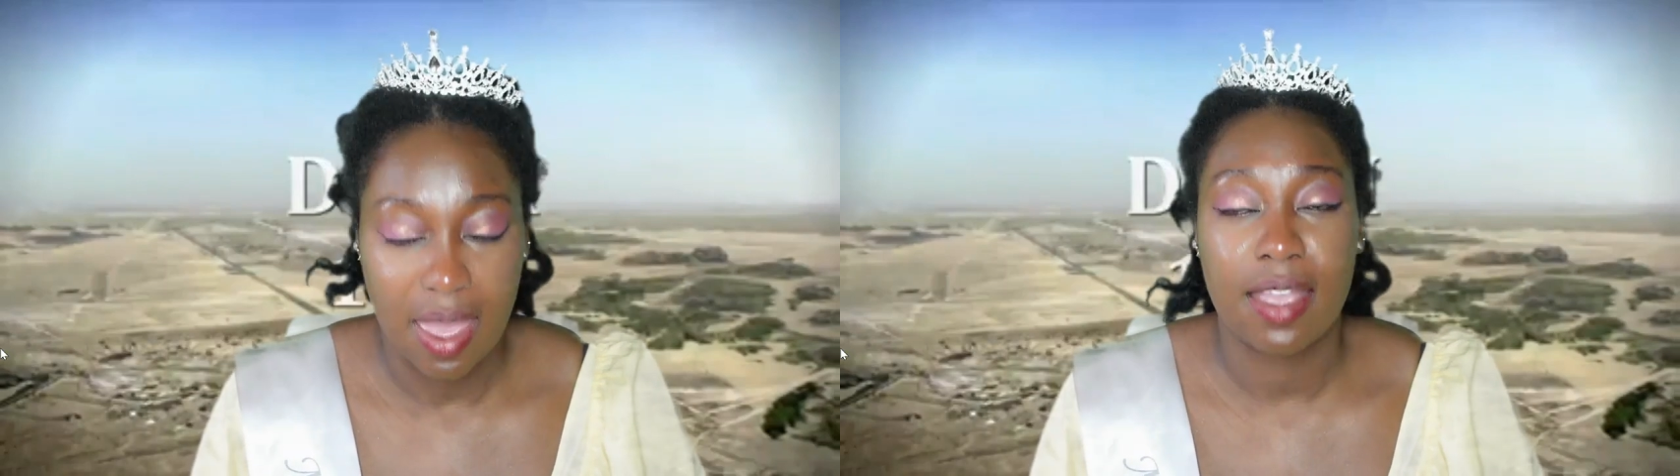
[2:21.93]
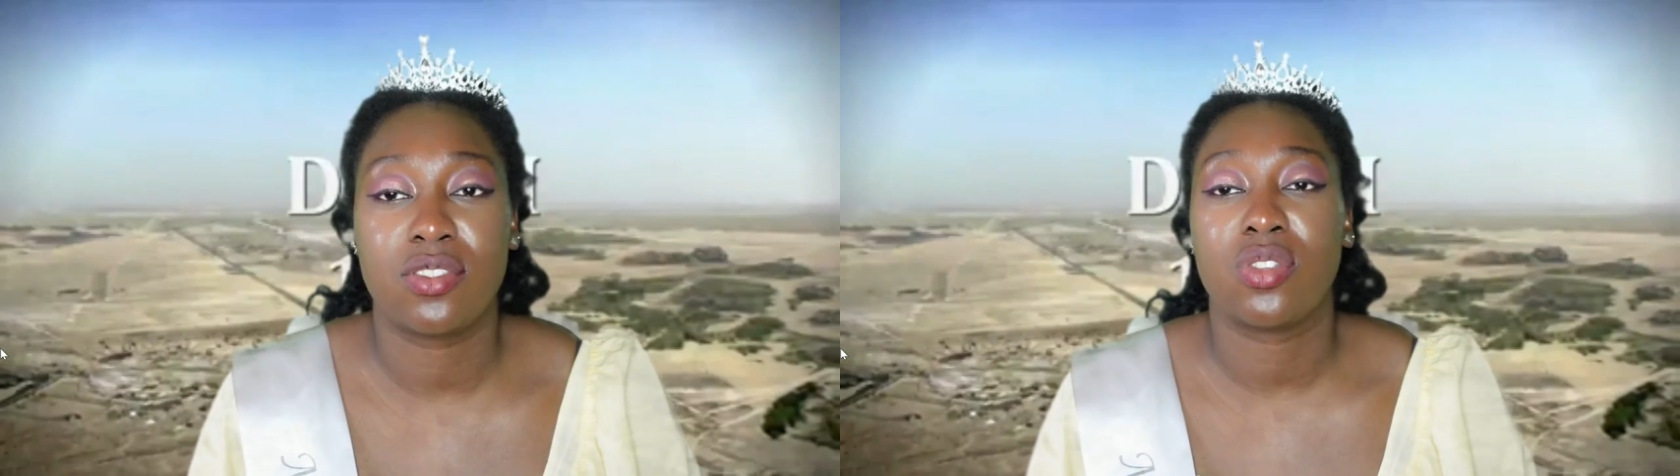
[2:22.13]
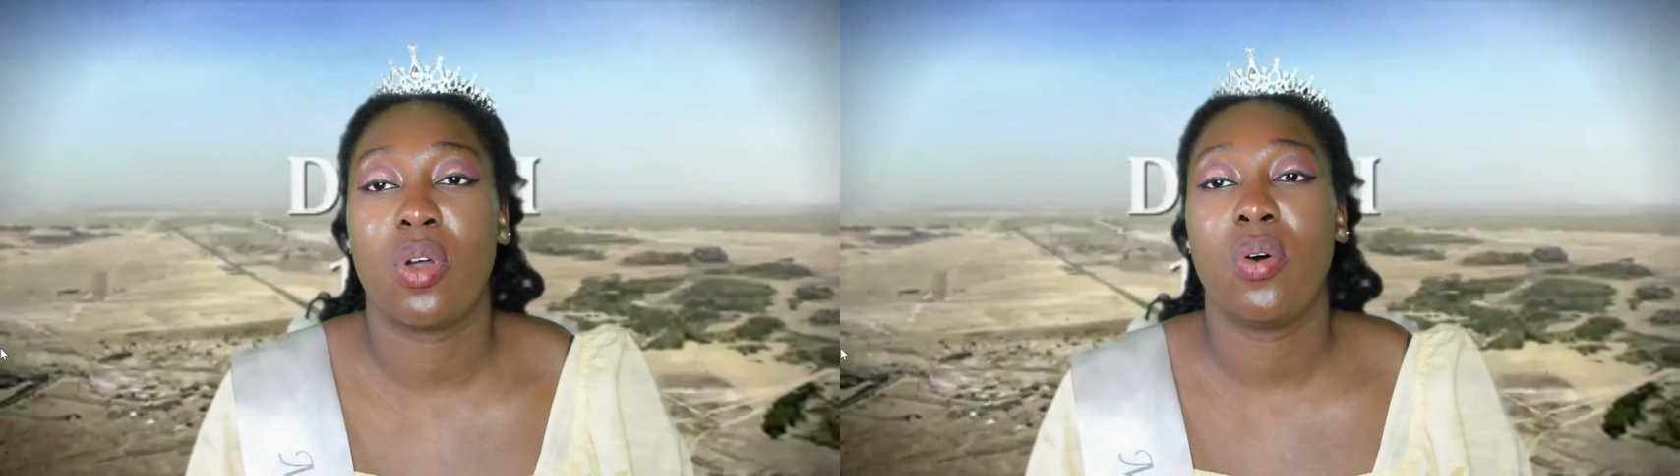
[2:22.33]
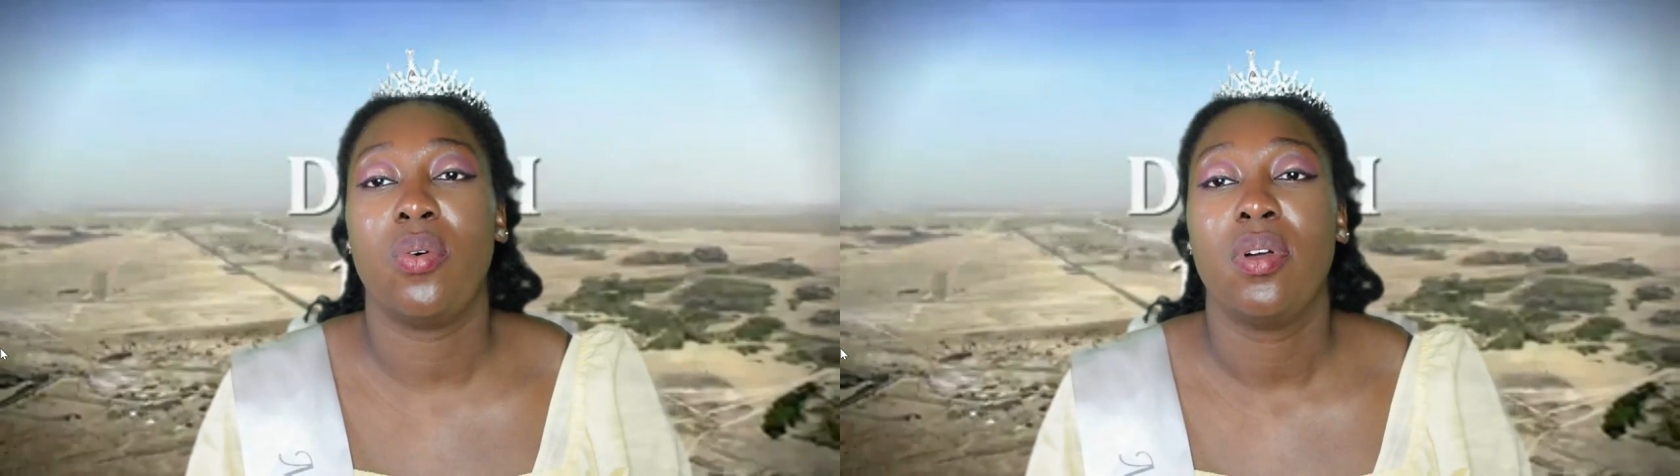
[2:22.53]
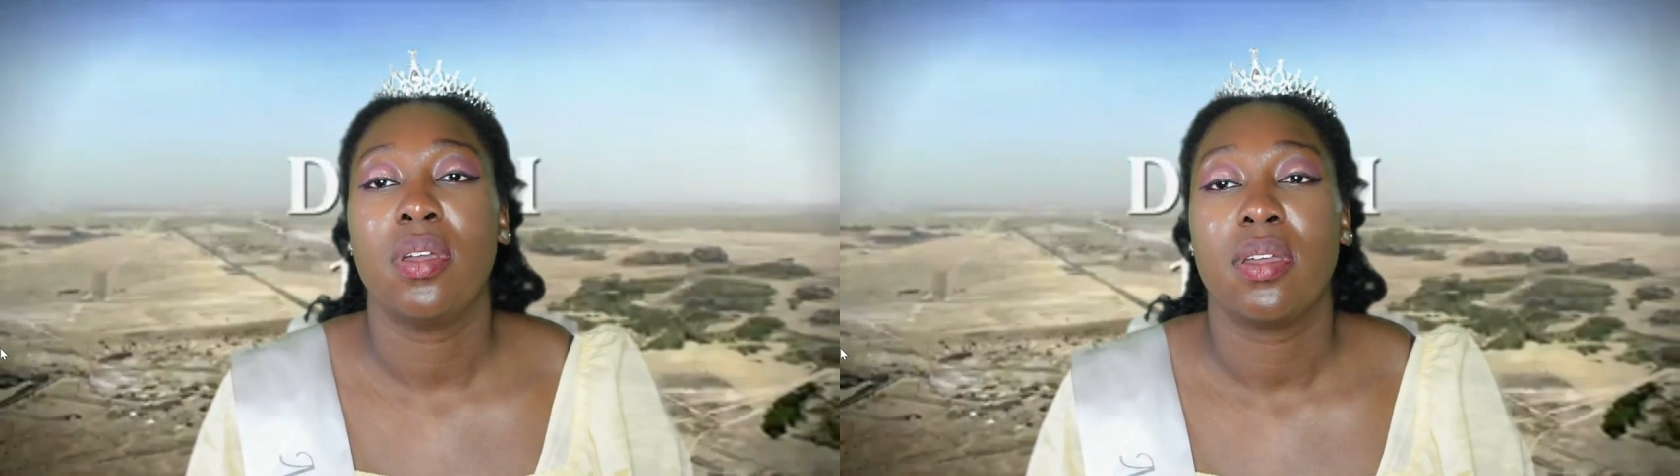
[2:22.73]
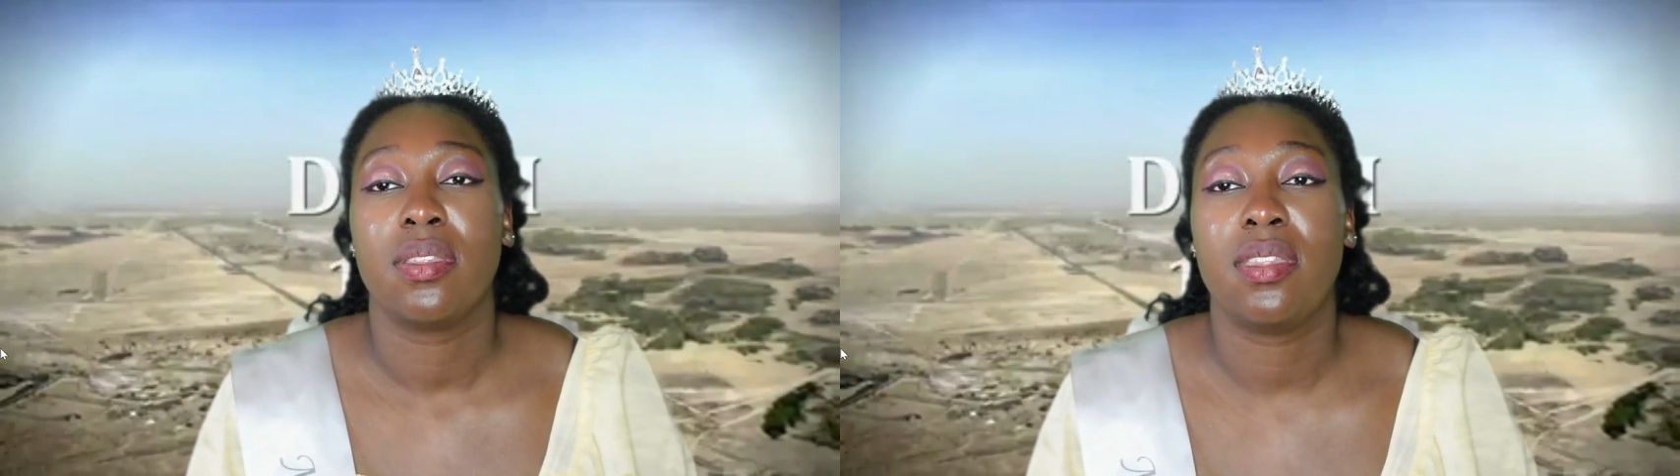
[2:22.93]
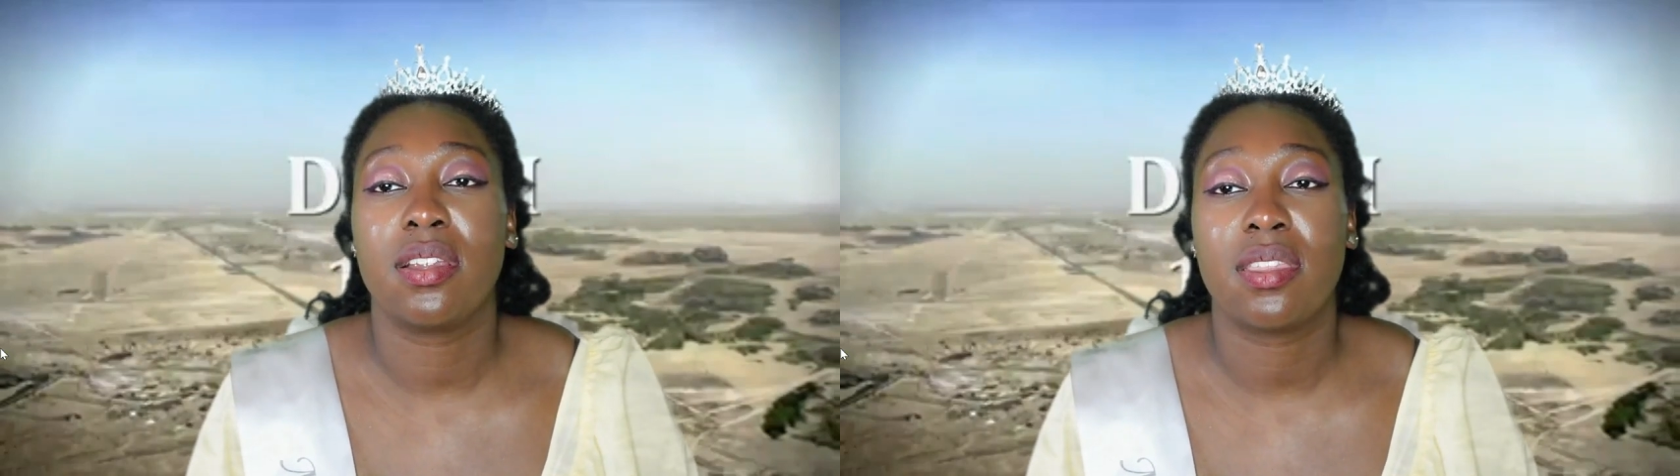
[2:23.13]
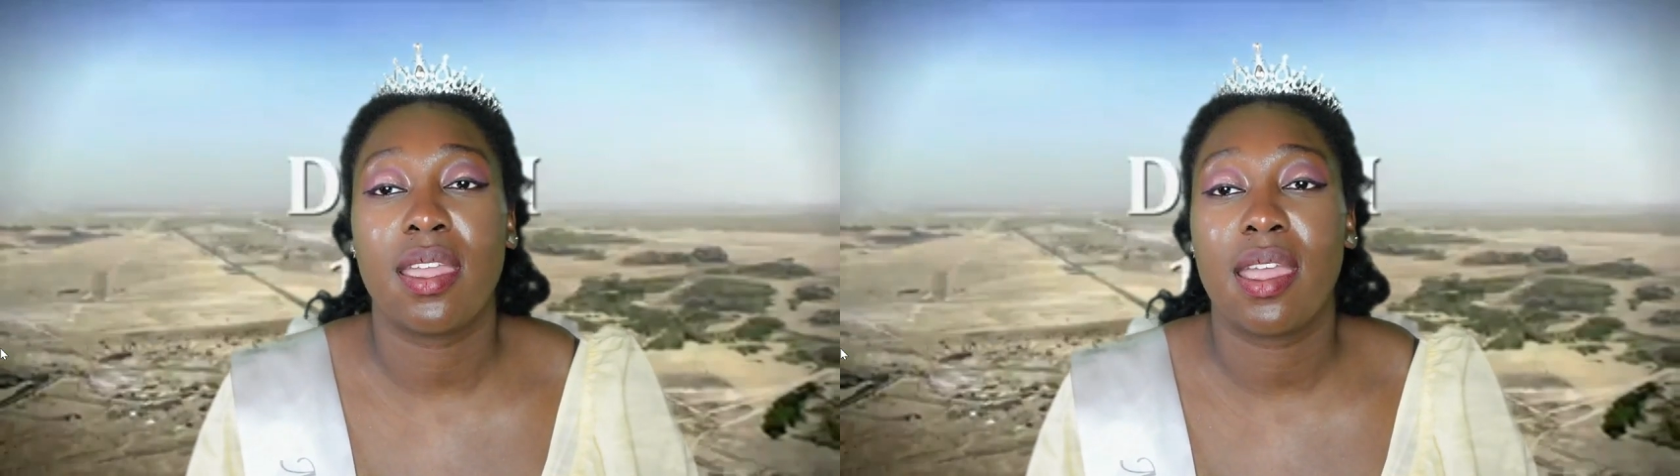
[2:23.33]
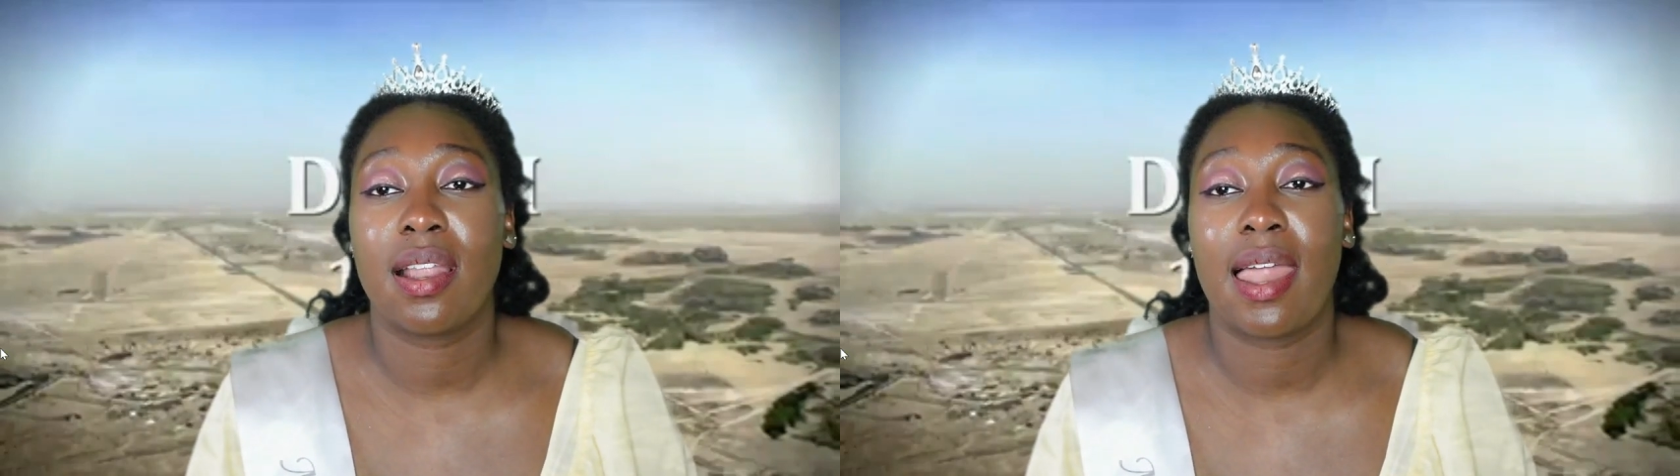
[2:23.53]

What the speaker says: And so they're thinking